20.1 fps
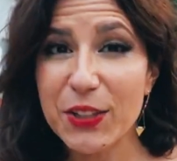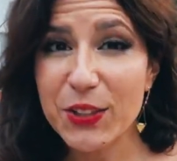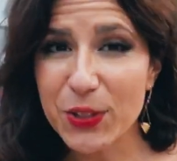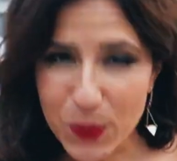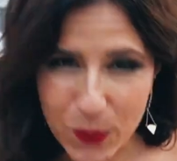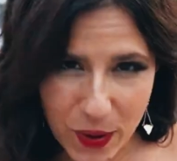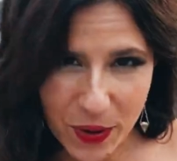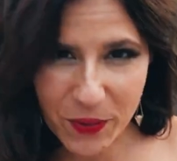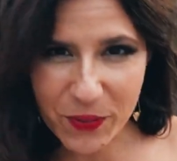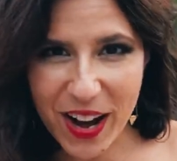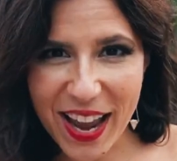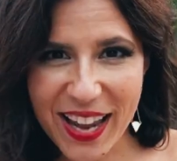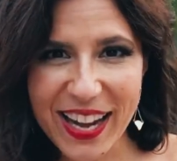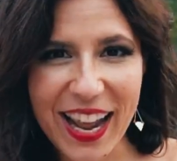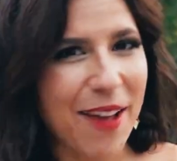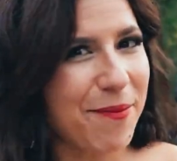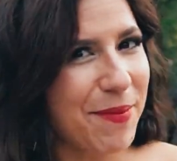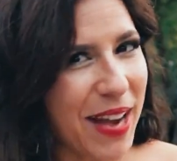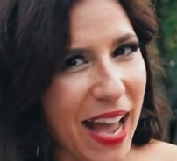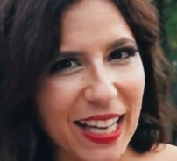The one ride
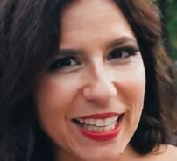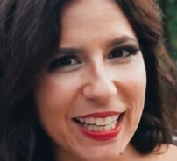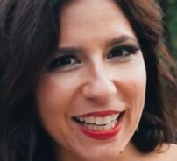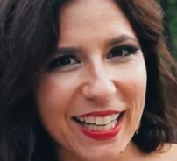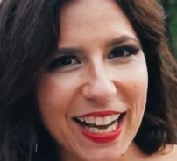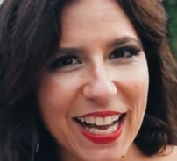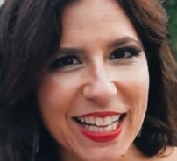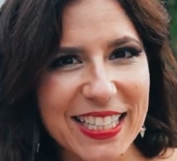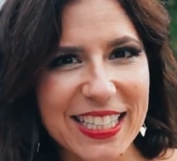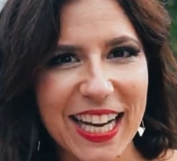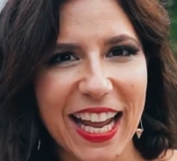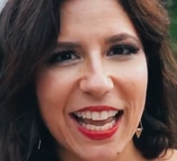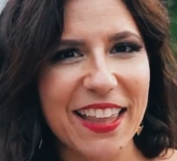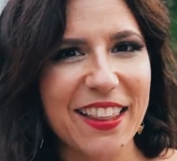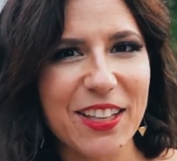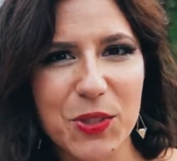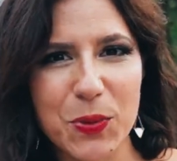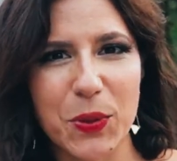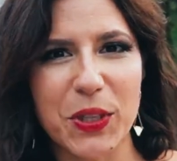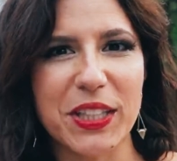I'm not getting on today
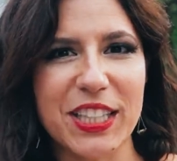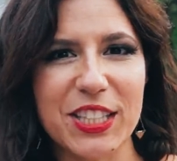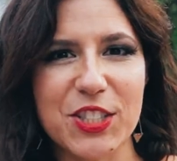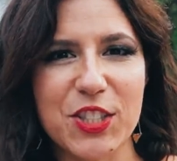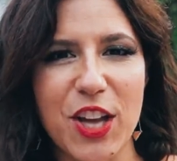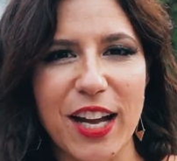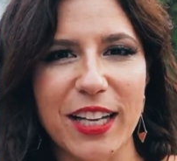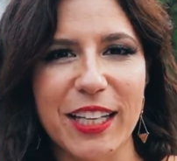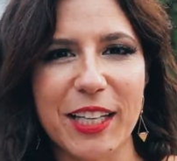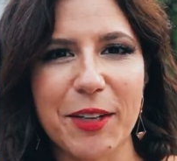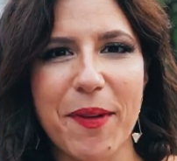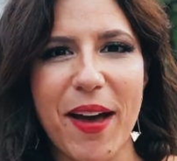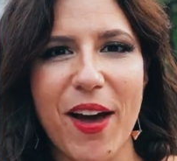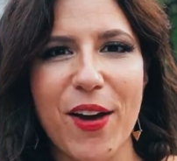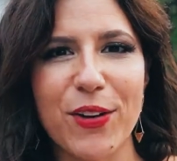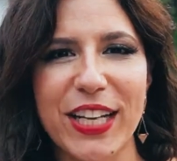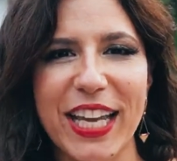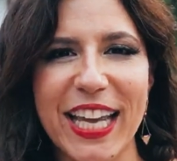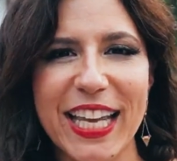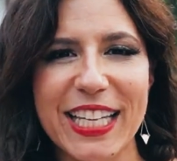that's worth us talking
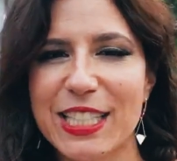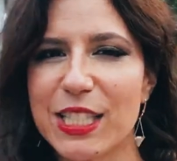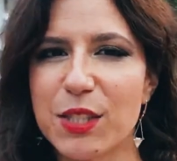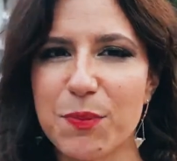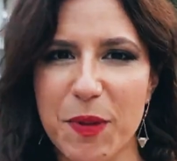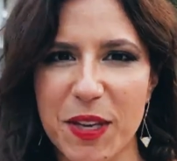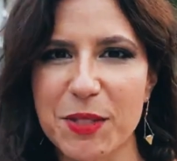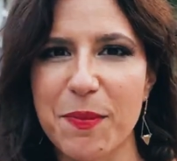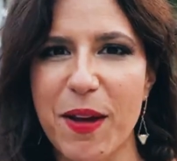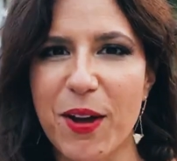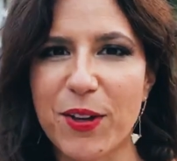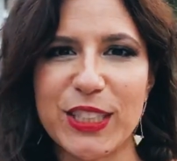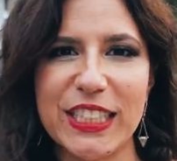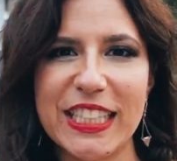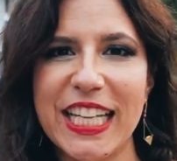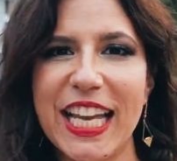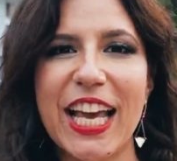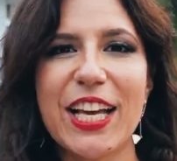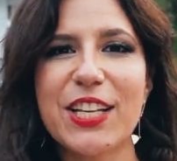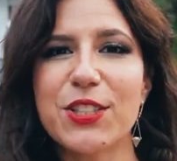about is Space Mountain.
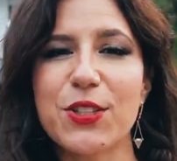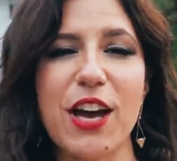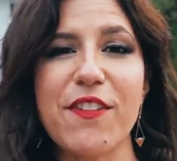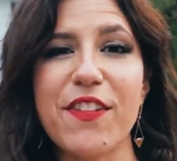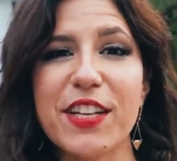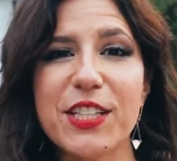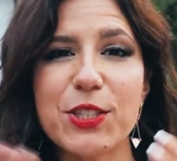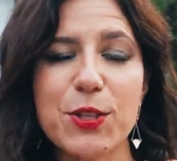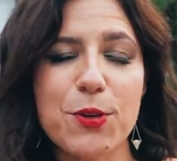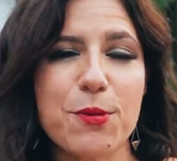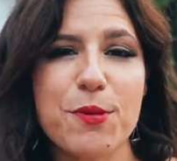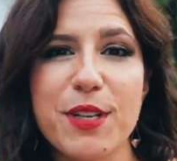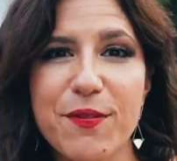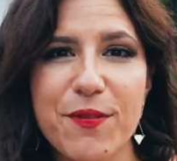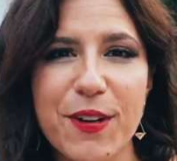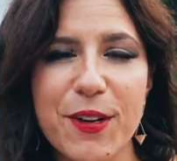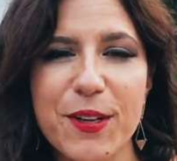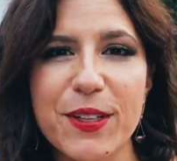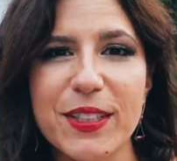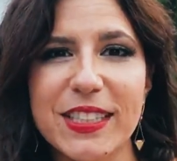So I've had so many
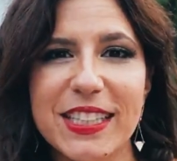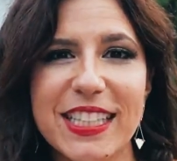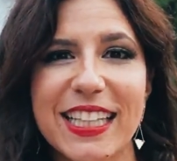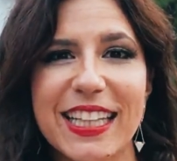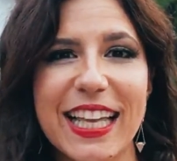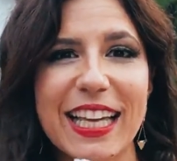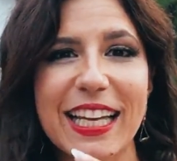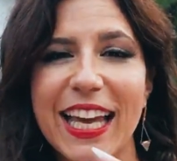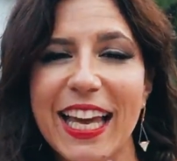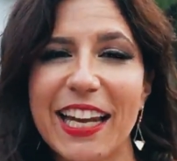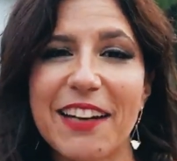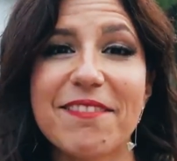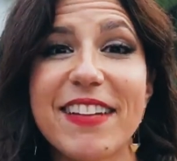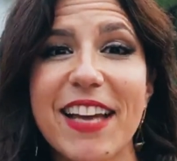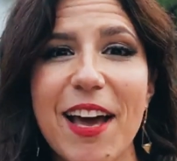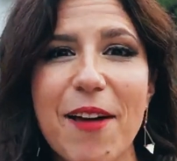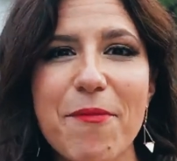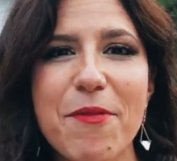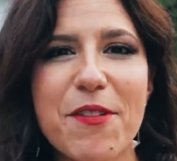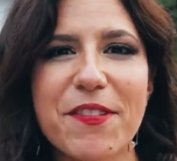folks like hitting me
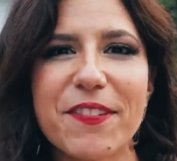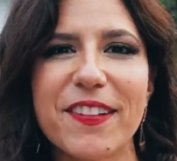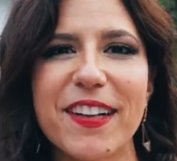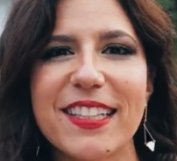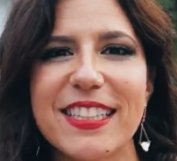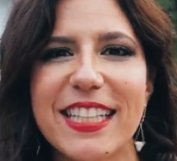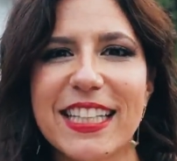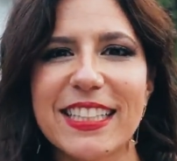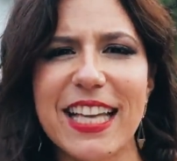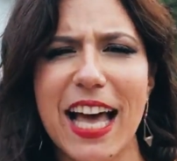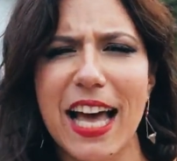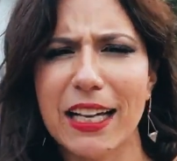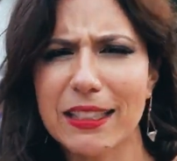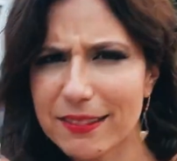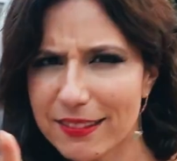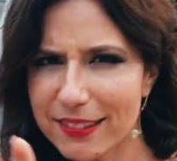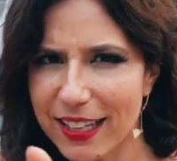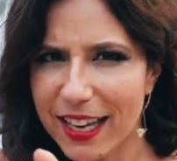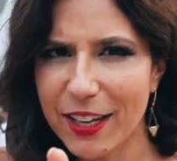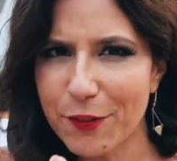up over on TikTok,
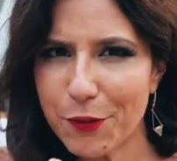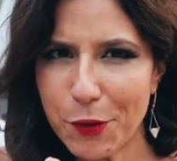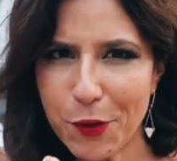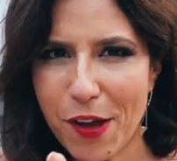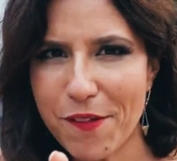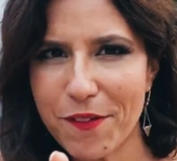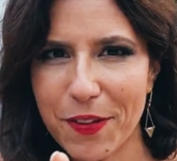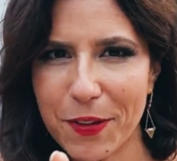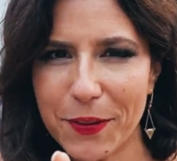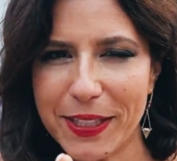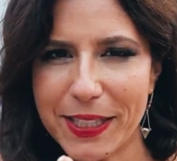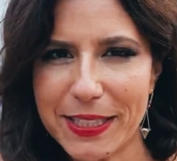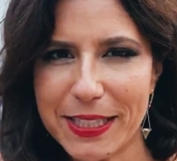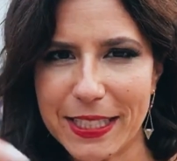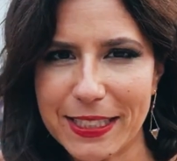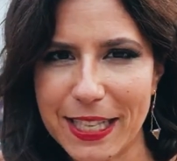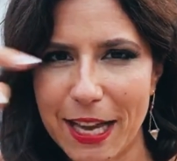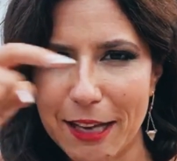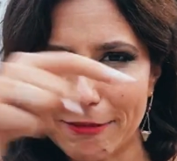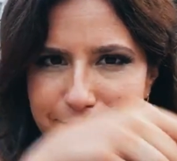and if you're not following on
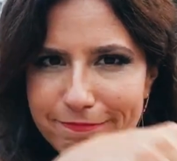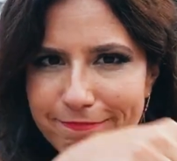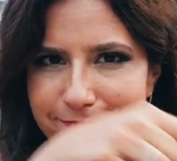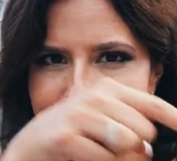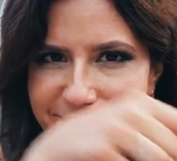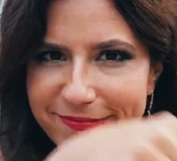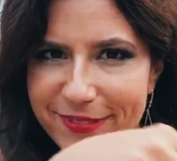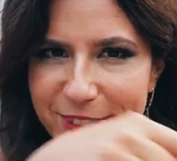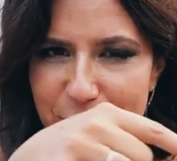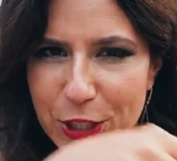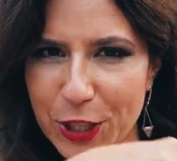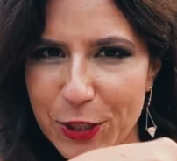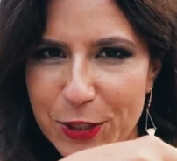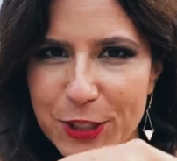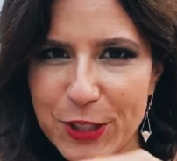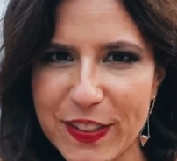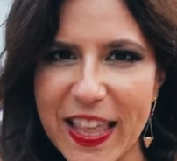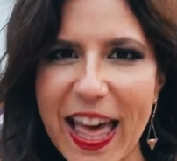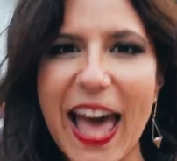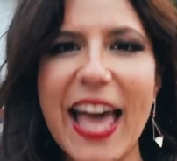TikTok, go
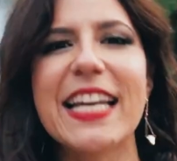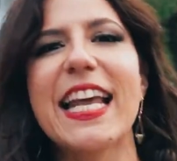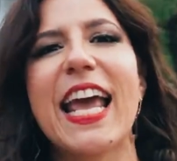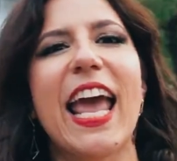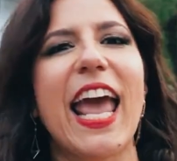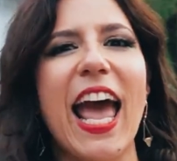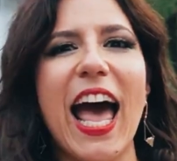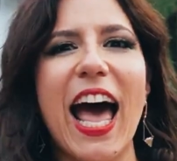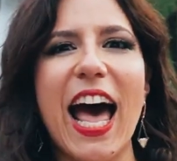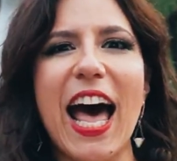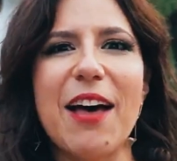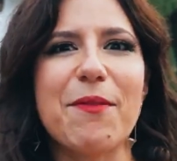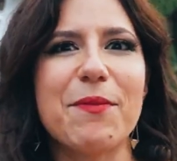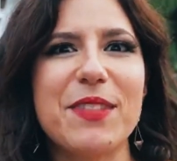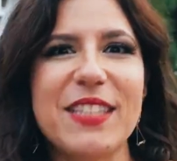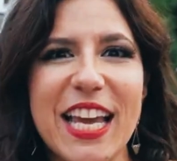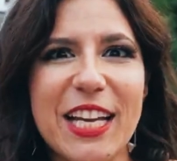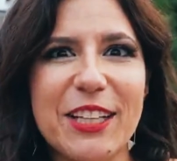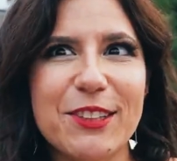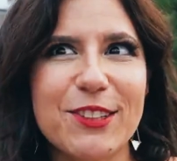do that.
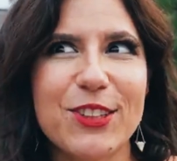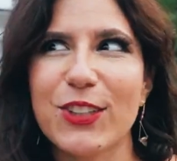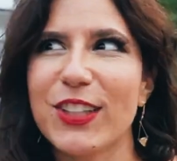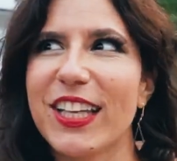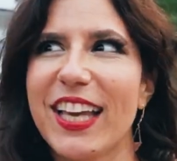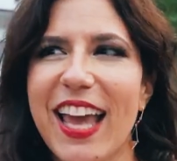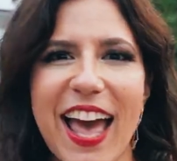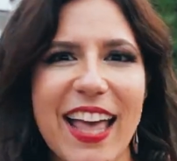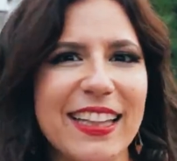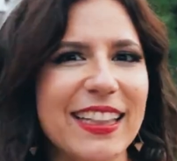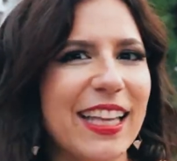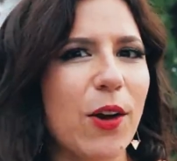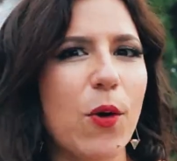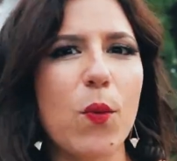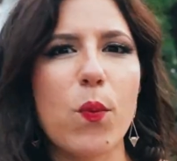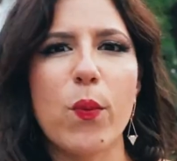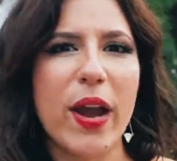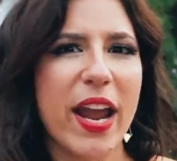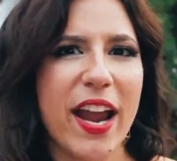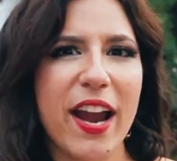Saying, Juliet, like,
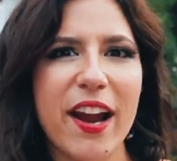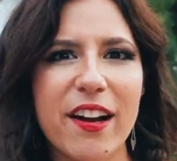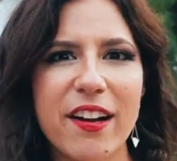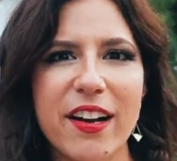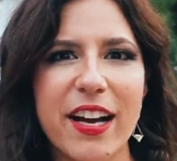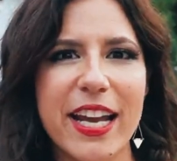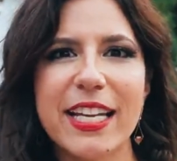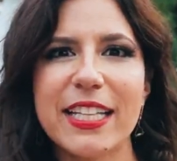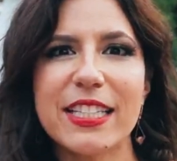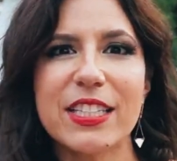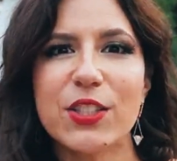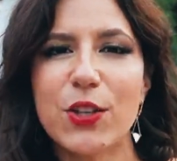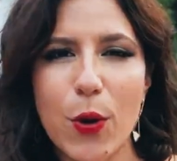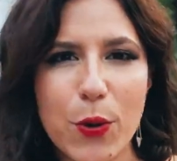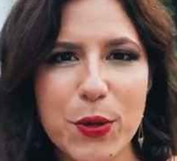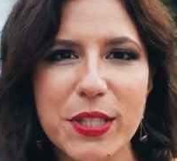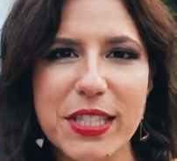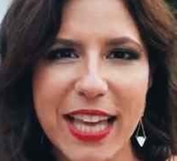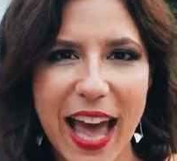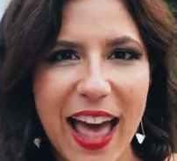where is
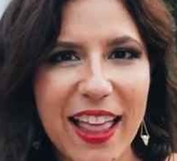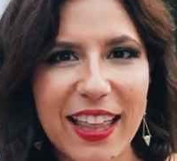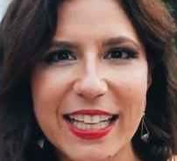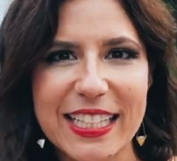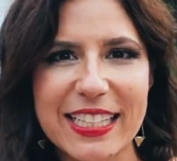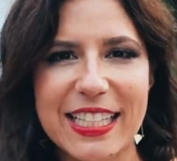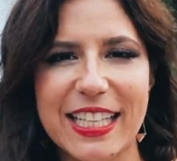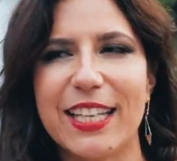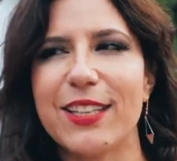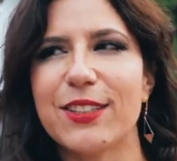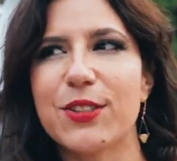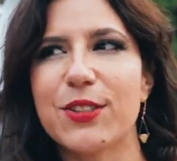Ghost Galaxy?